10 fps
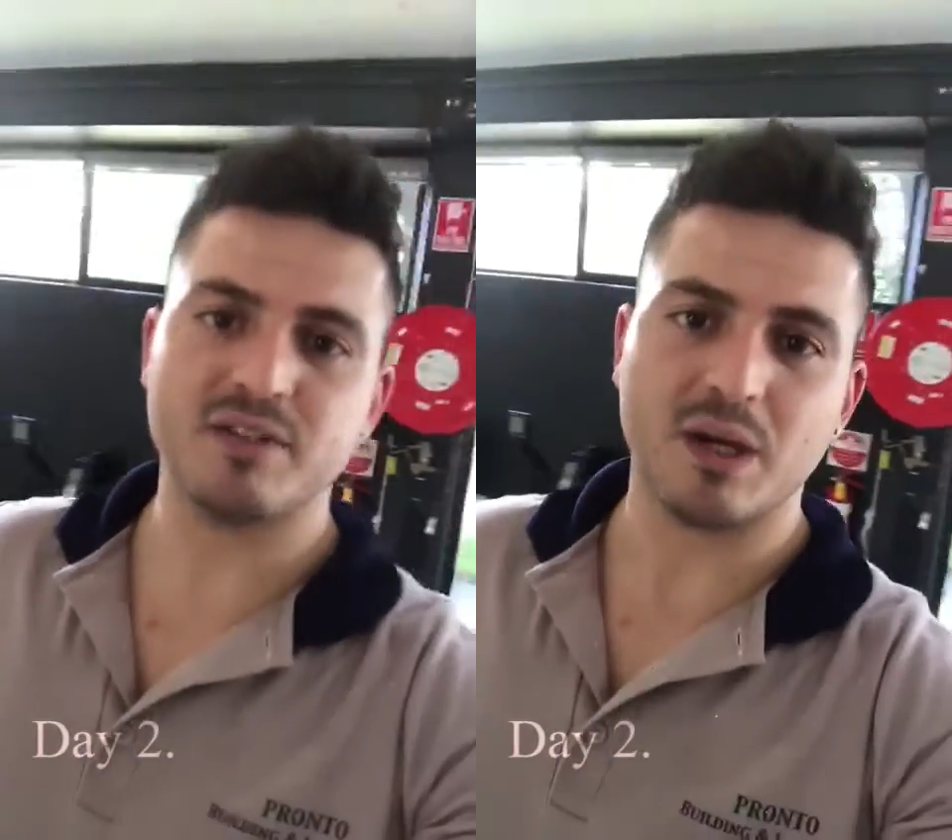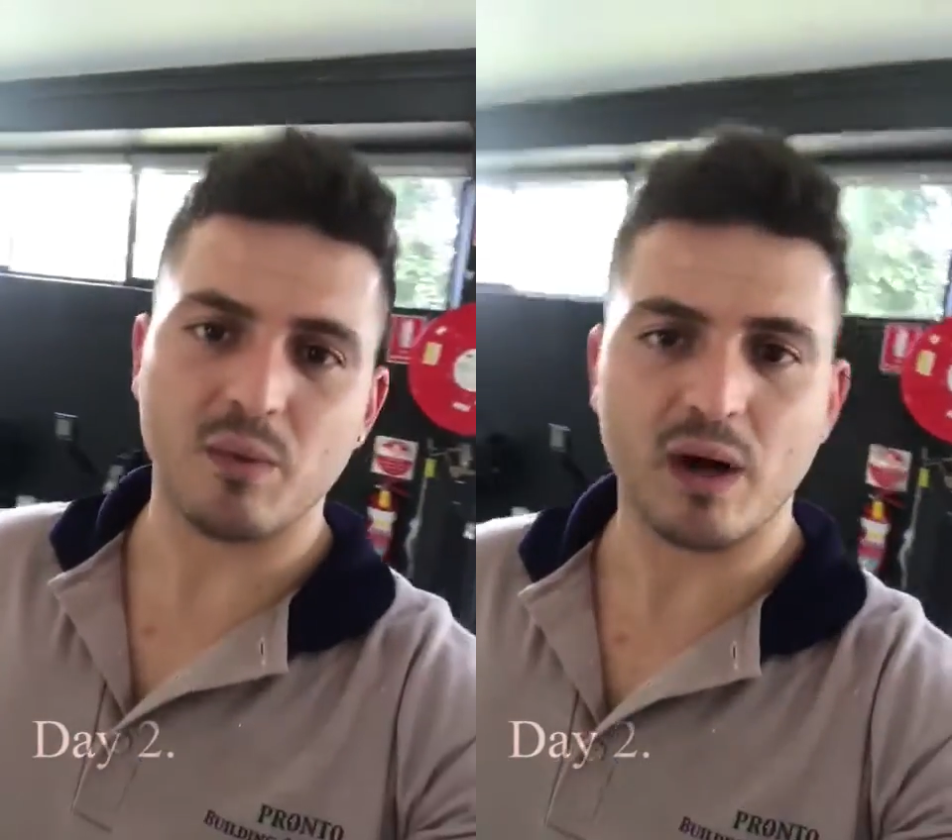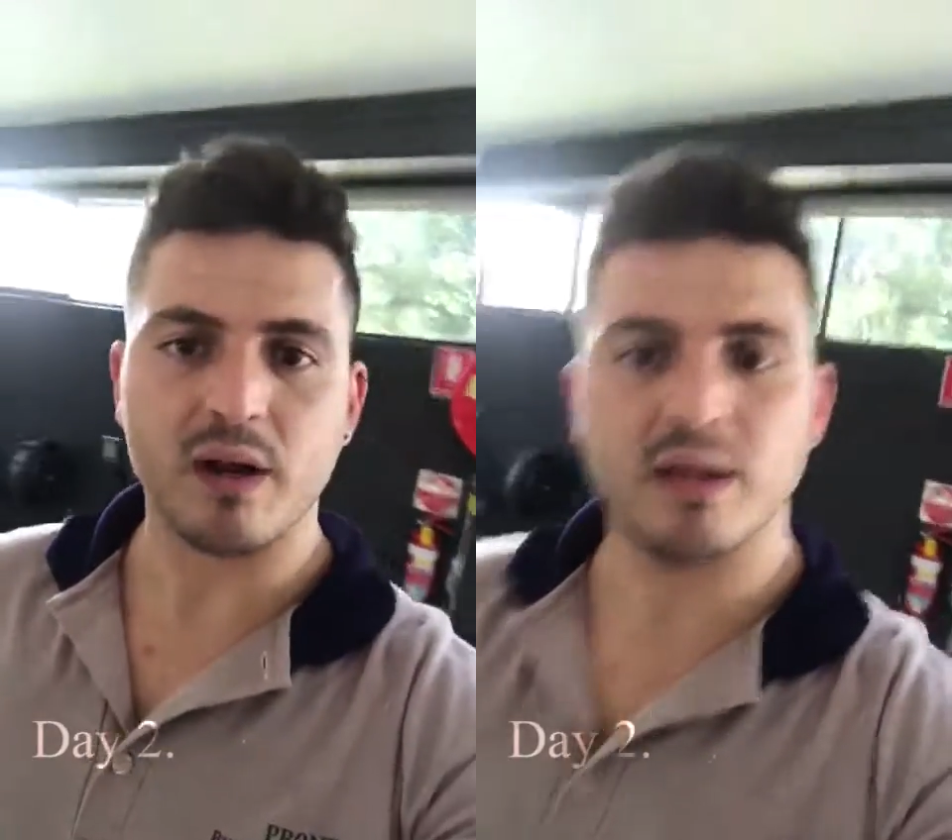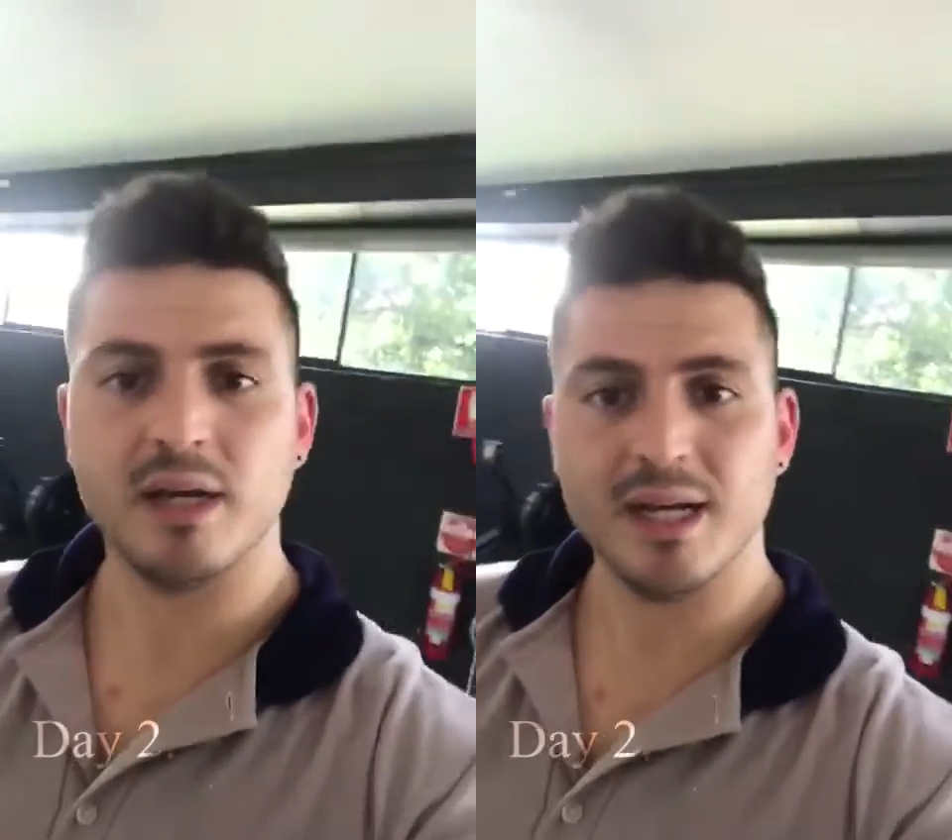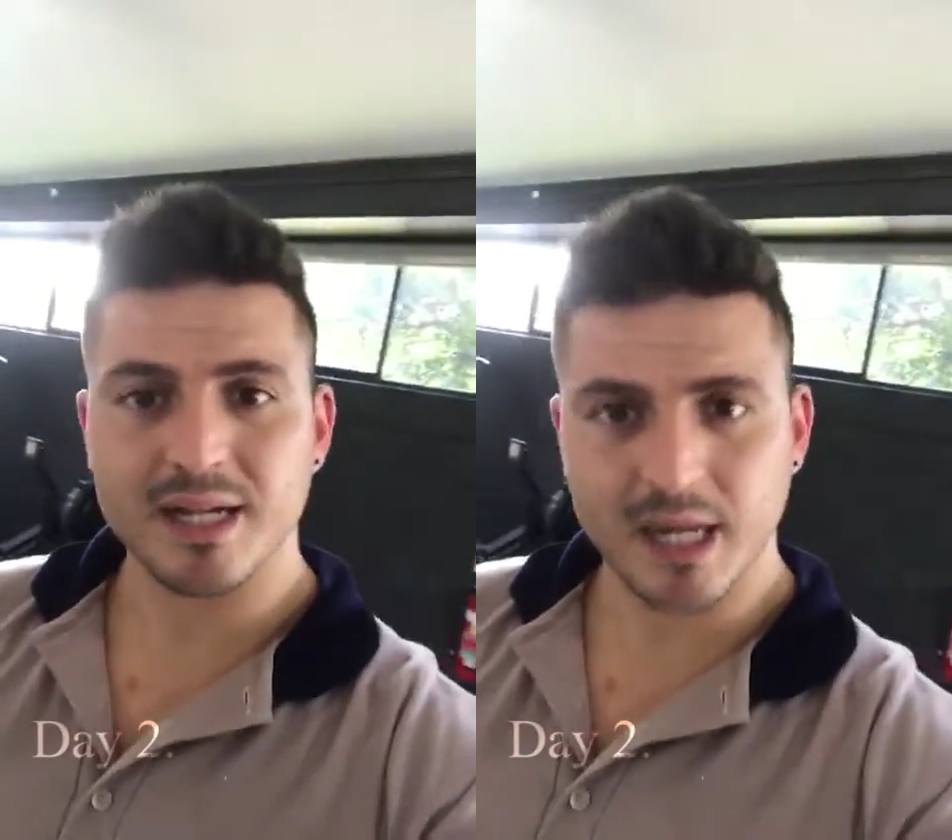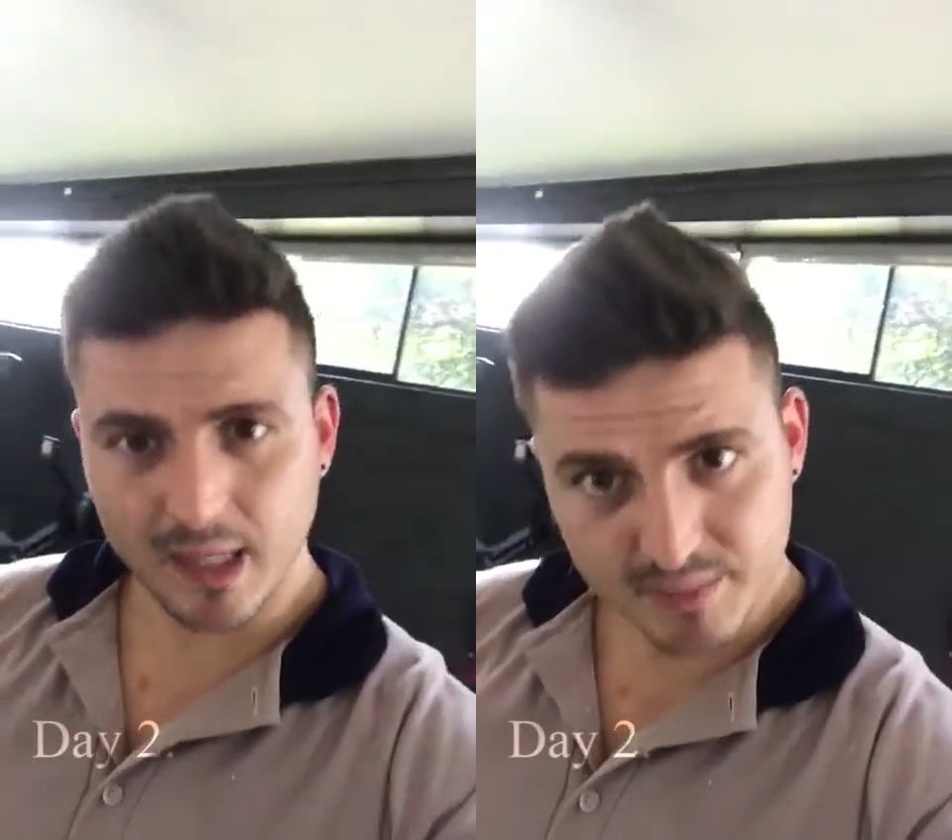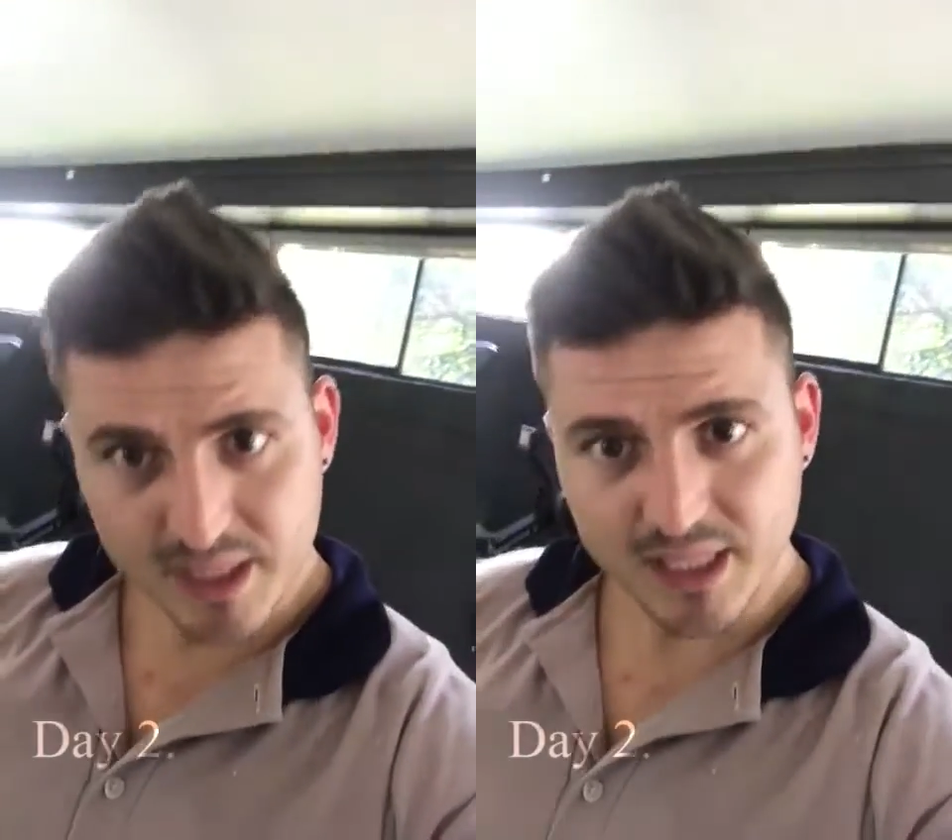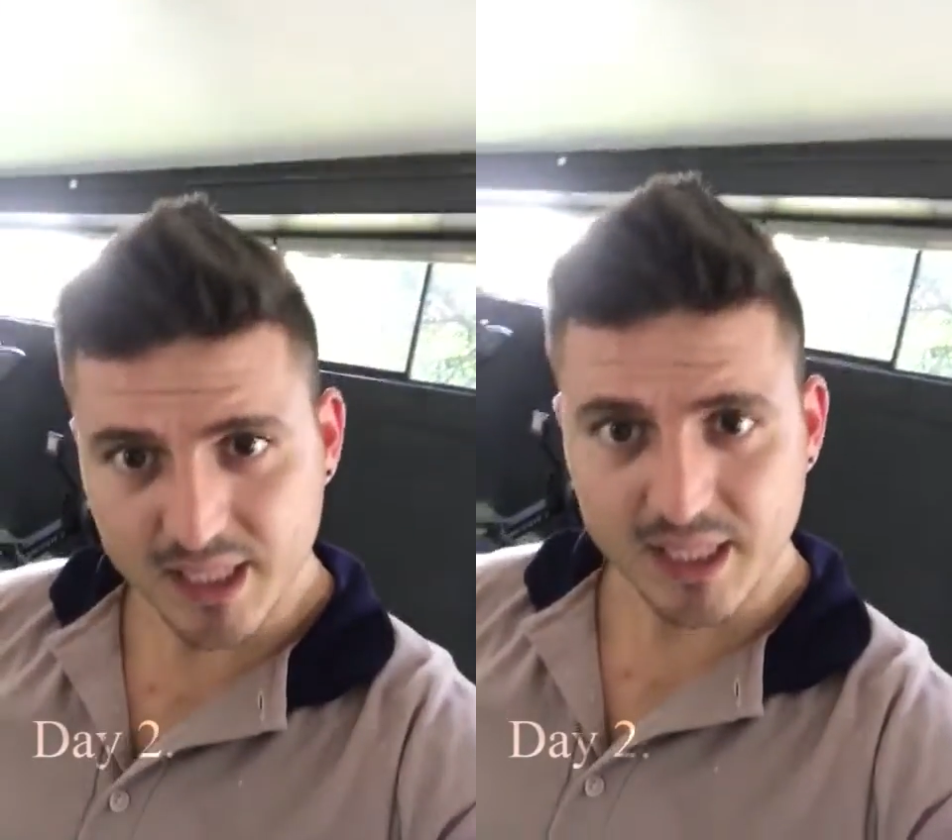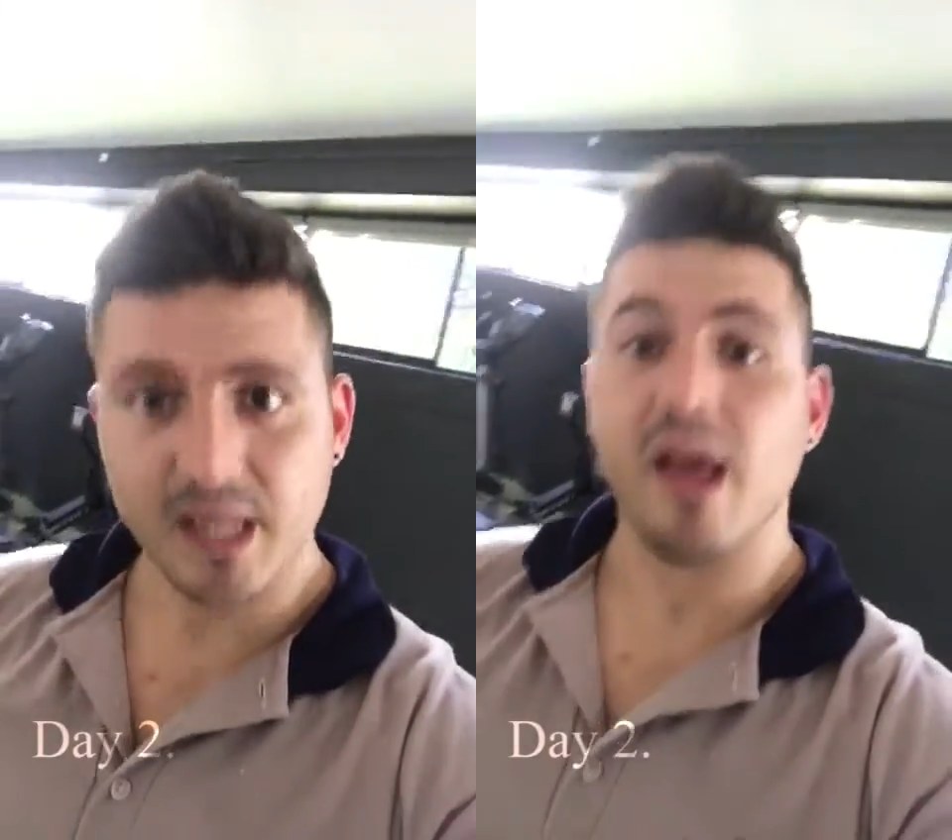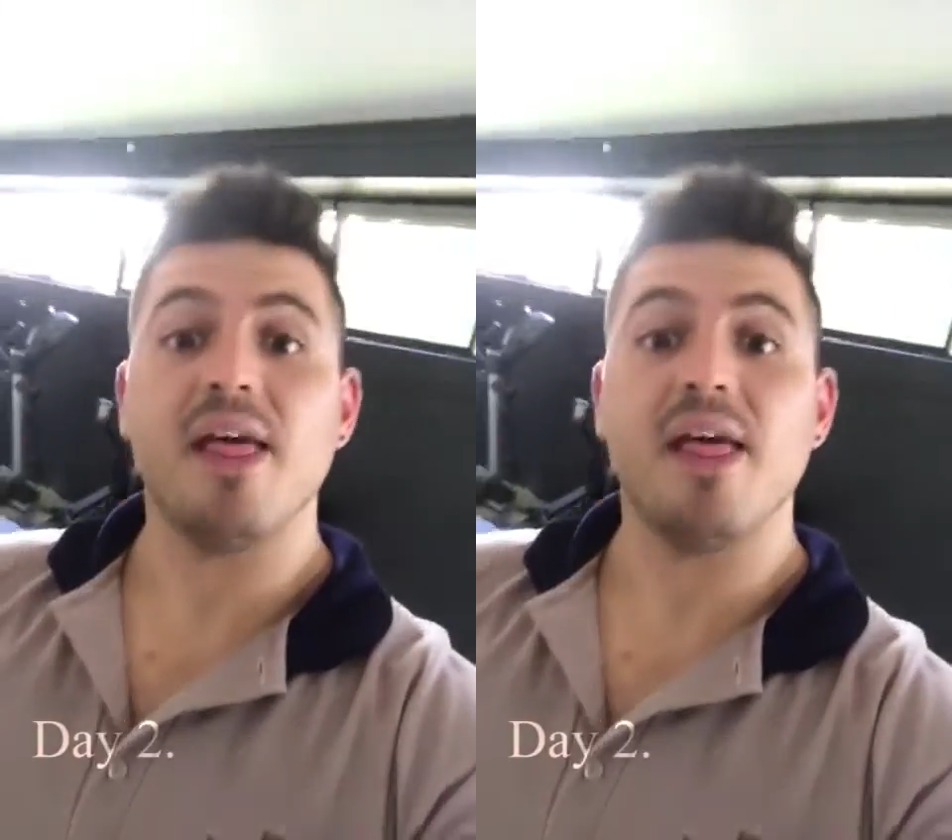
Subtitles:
someone comes in,